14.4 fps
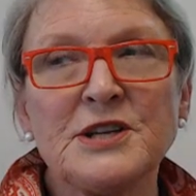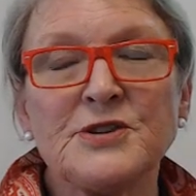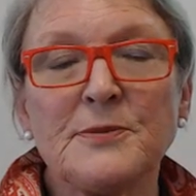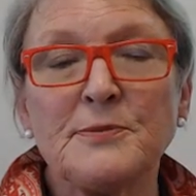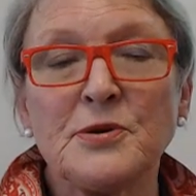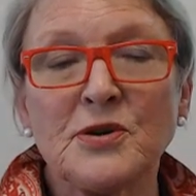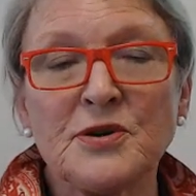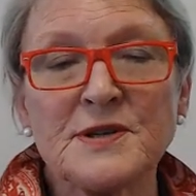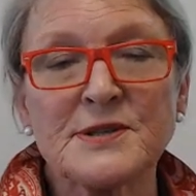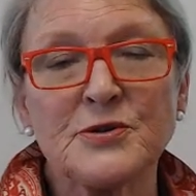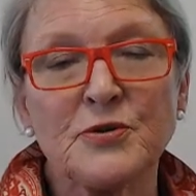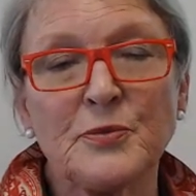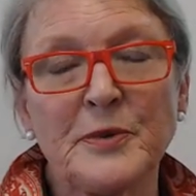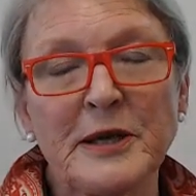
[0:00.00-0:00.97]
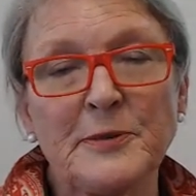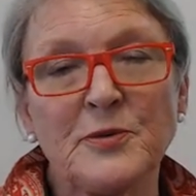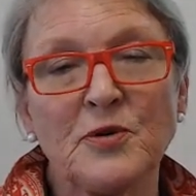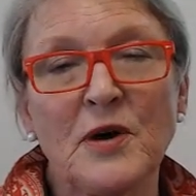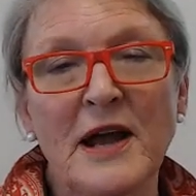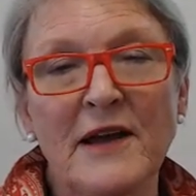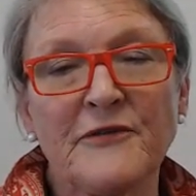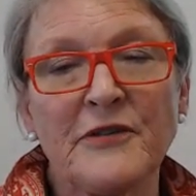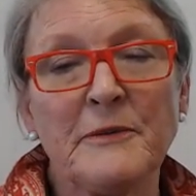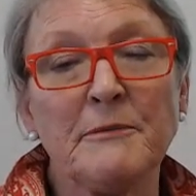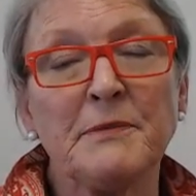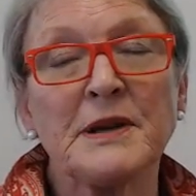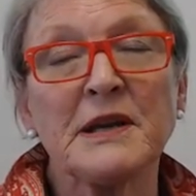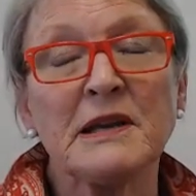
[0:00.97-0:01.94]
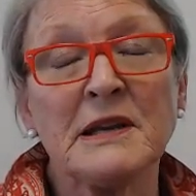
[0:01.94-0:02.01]
do personal people have them,
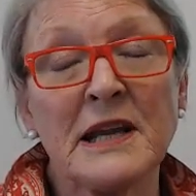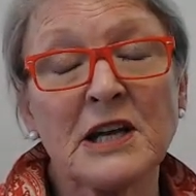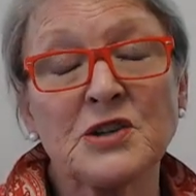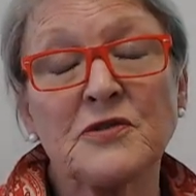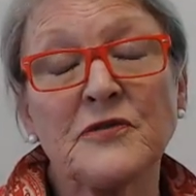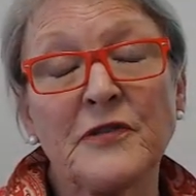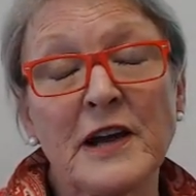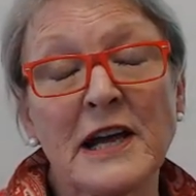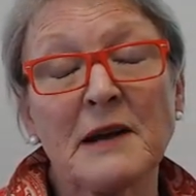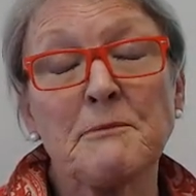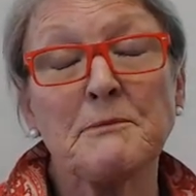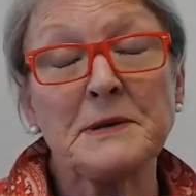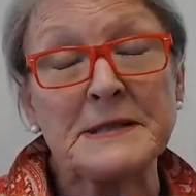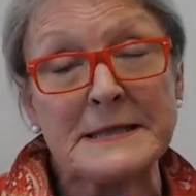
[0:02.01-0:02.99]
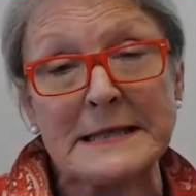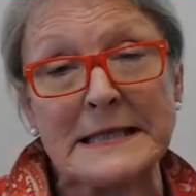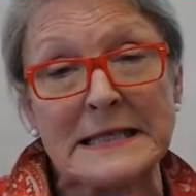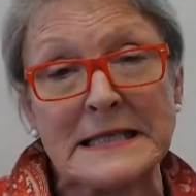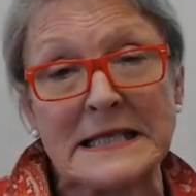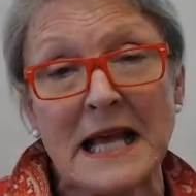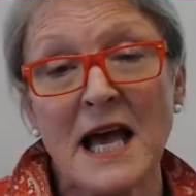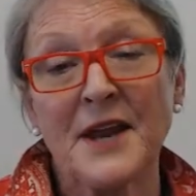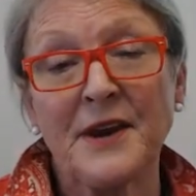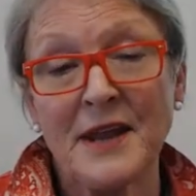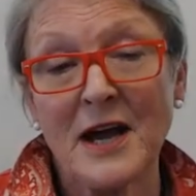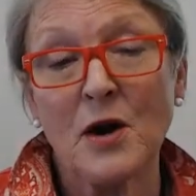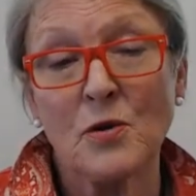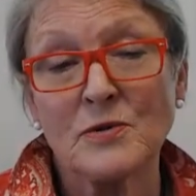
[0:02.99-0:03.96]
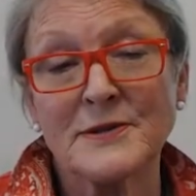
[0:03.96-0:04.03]
but in actual fact businesses are
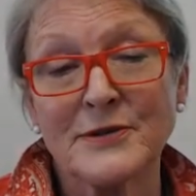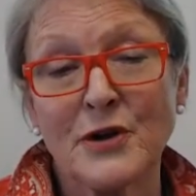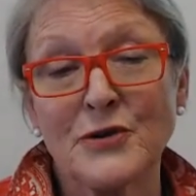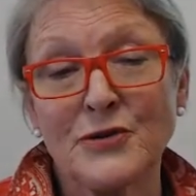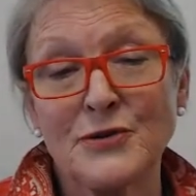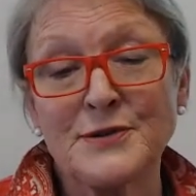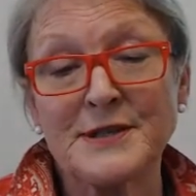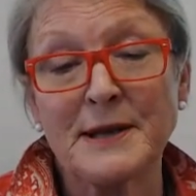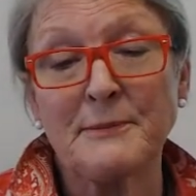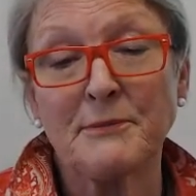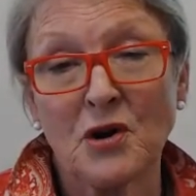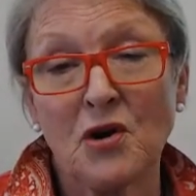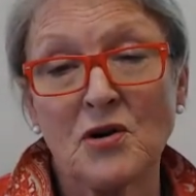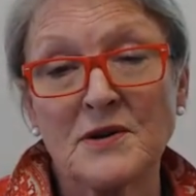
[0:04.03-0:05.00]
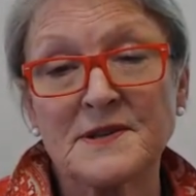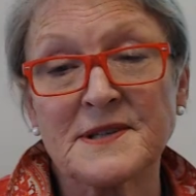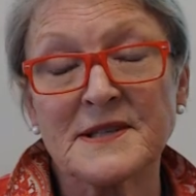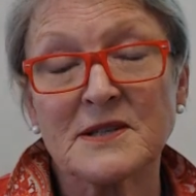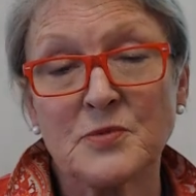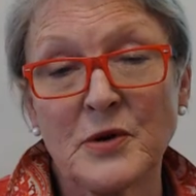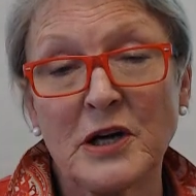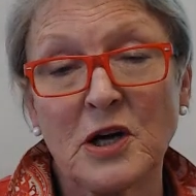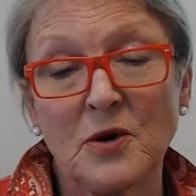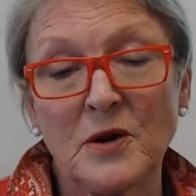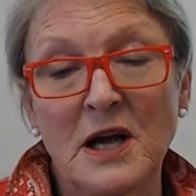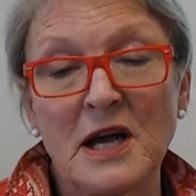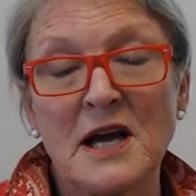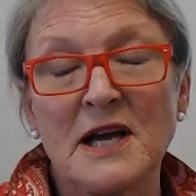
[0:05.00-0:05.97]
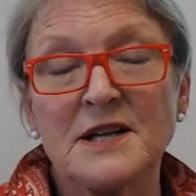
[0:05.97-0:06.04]
now also using blogs as well,
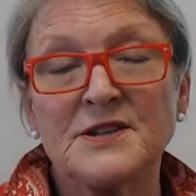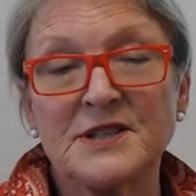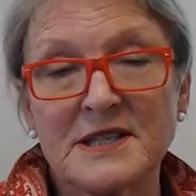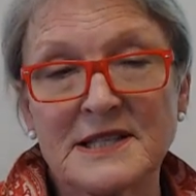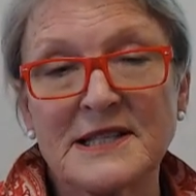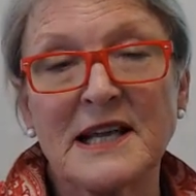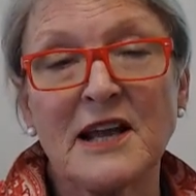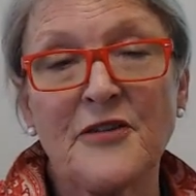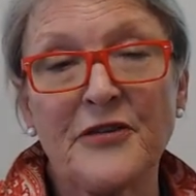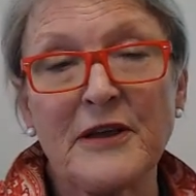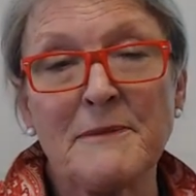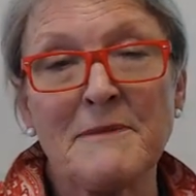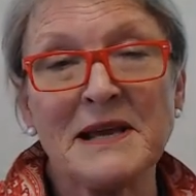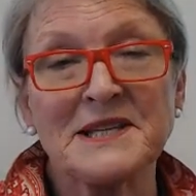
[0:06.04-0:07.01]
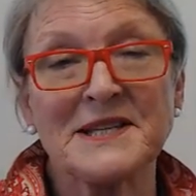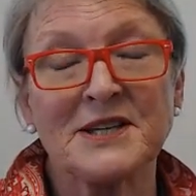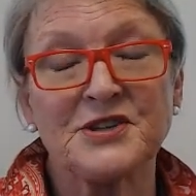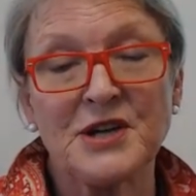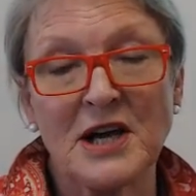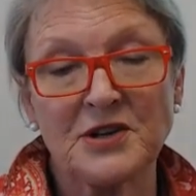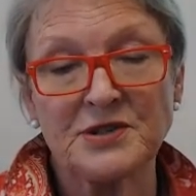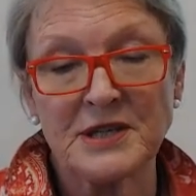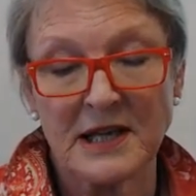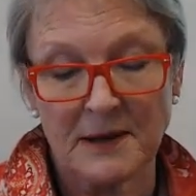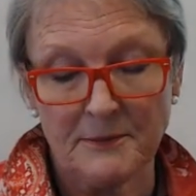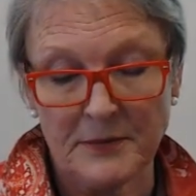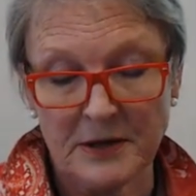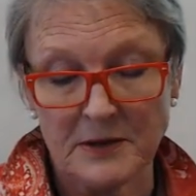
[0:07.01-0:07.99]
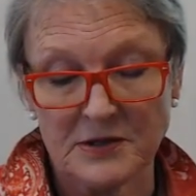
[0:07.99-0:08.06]
just to get their message out
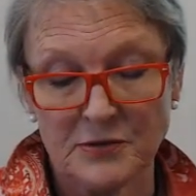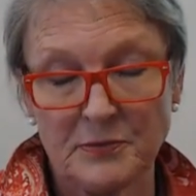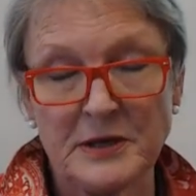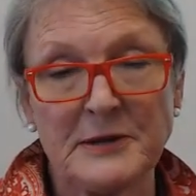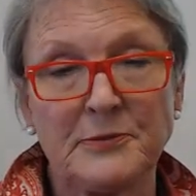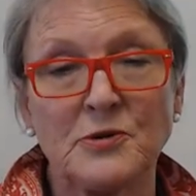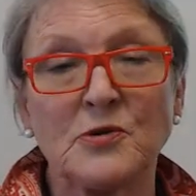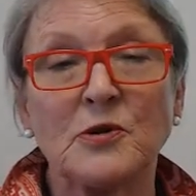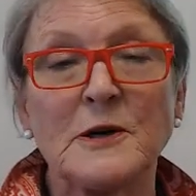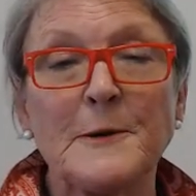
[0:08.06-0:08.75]
to people.